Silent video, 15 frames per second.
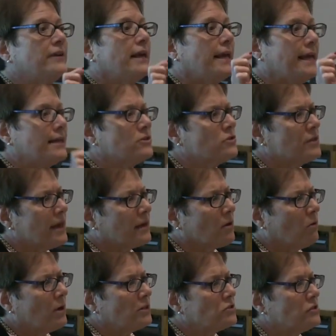have to answer that
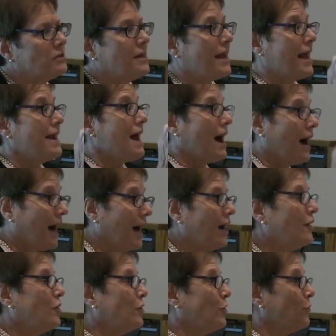question and
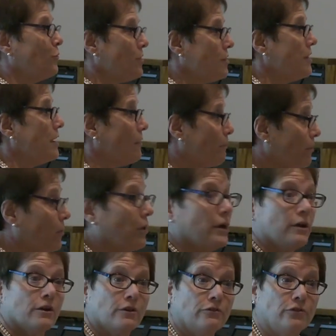argue their
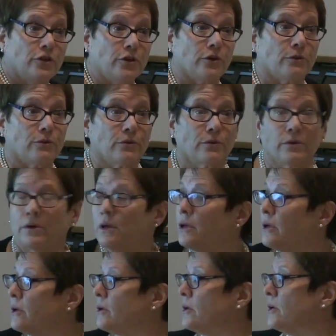point of view.
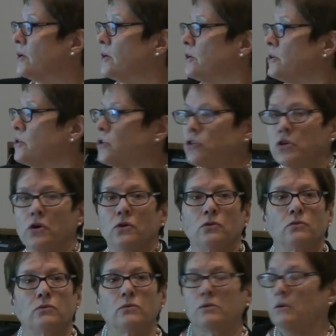
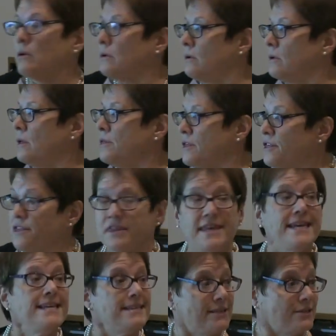So the
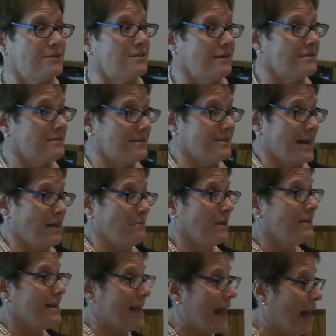thesis
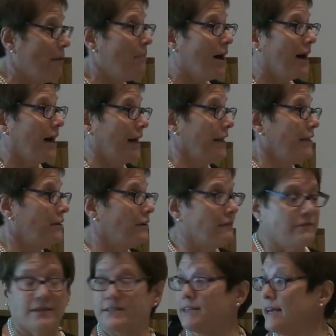statement, the MI
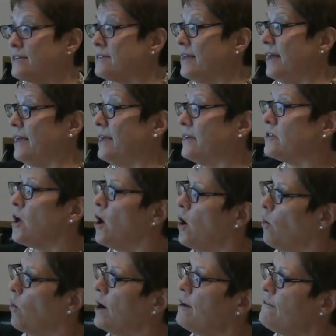of this essay is
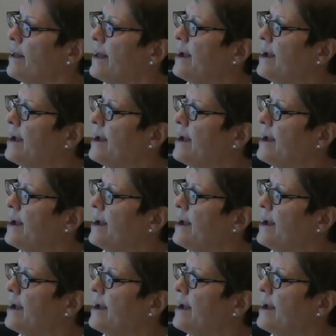one of